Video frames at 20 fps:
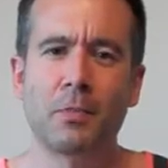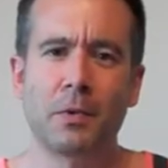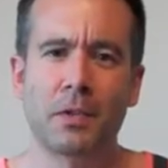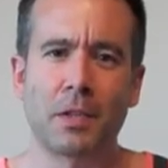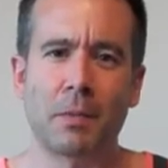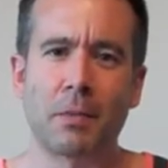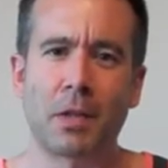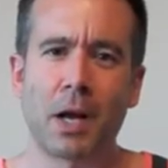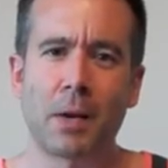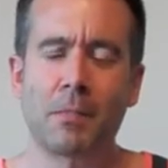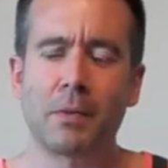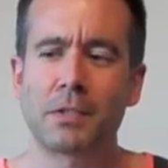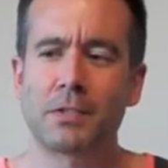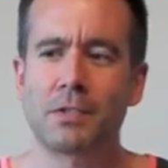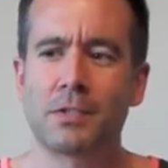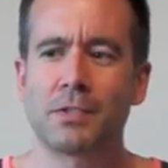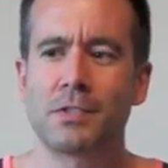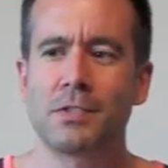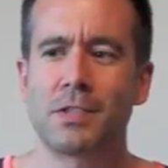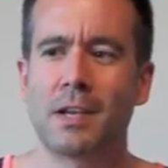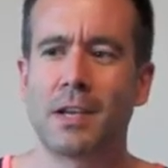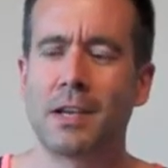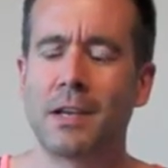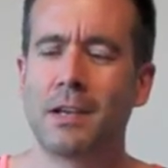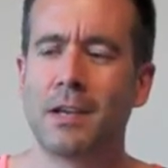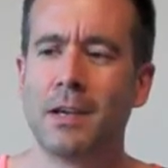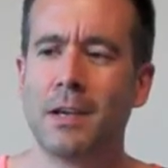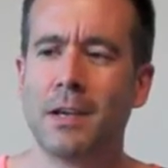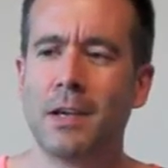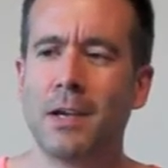with the blockbusters
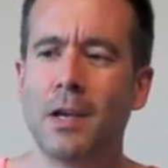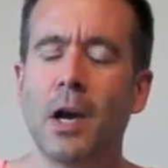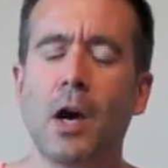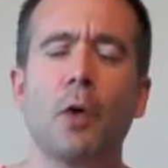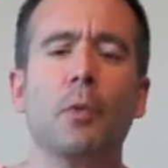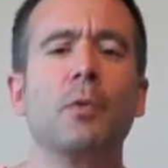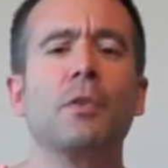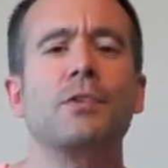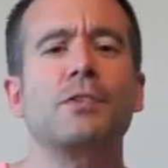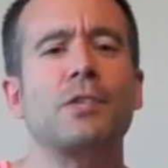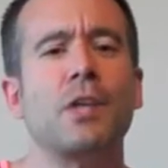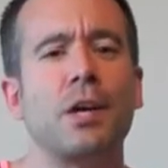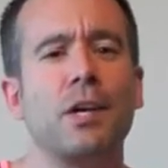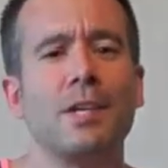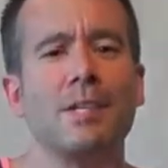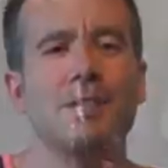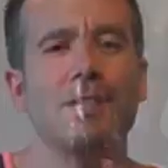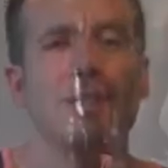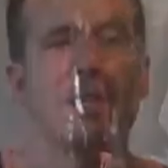and oh well there's Guardians of